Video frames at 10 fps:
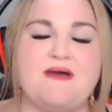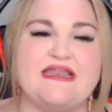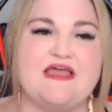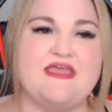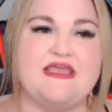
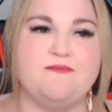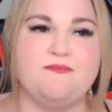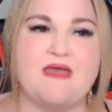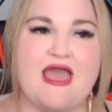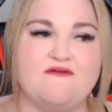but now they
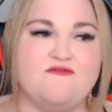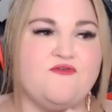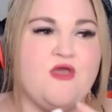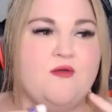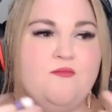can
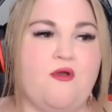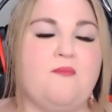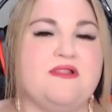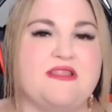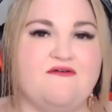have
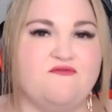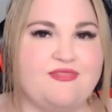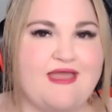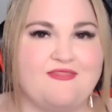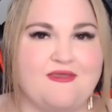proper love
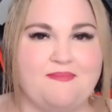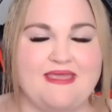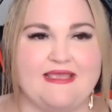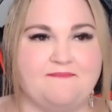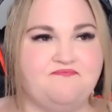without there
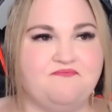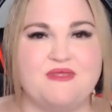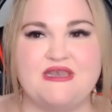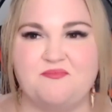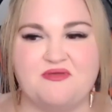being
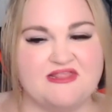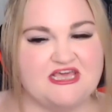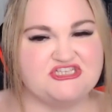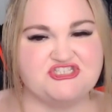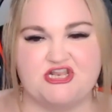
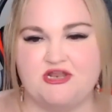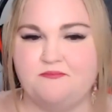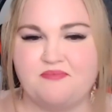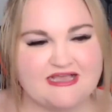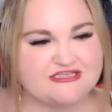manipulation
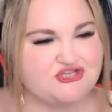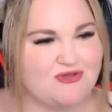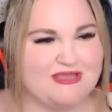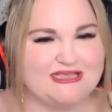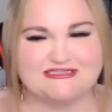and
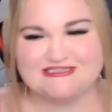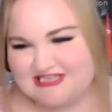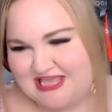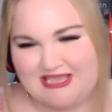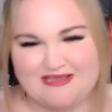backstabbing and the
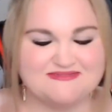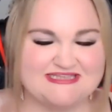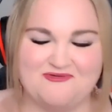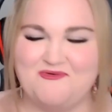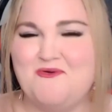schemes
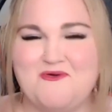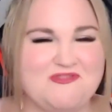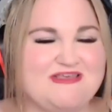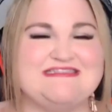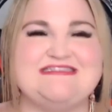and
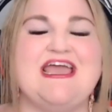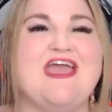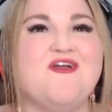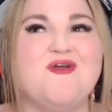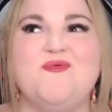all this
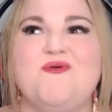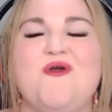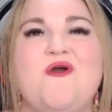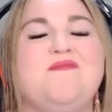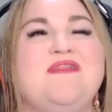terrible,
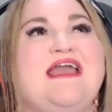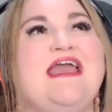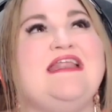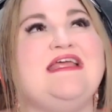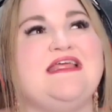
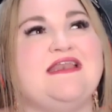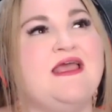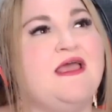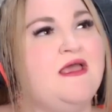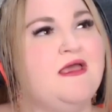complicated,
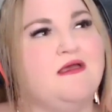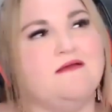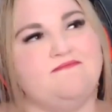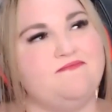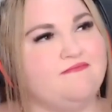and
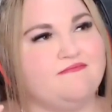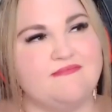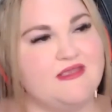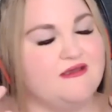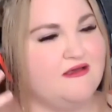
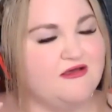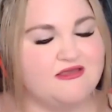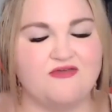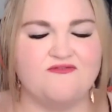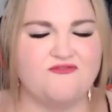
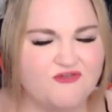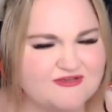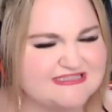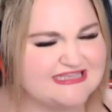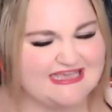
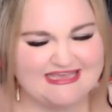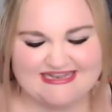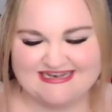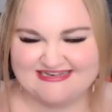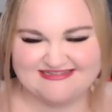confusing
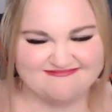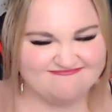and